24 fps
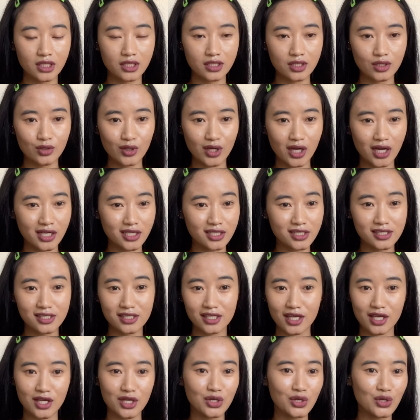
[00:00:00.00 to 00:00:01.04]
You can't
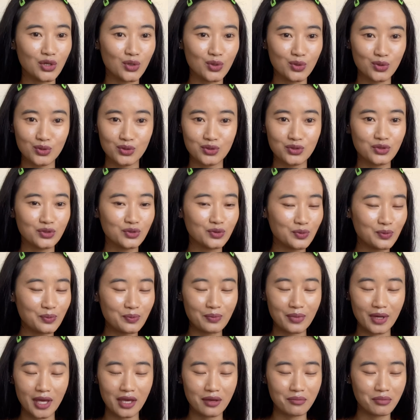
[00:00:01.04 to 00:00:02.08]
say no to
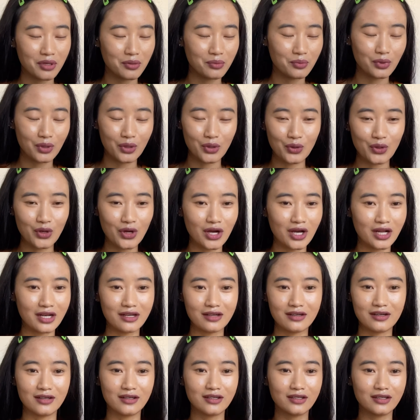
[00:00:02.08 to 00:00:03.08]
baby blue color.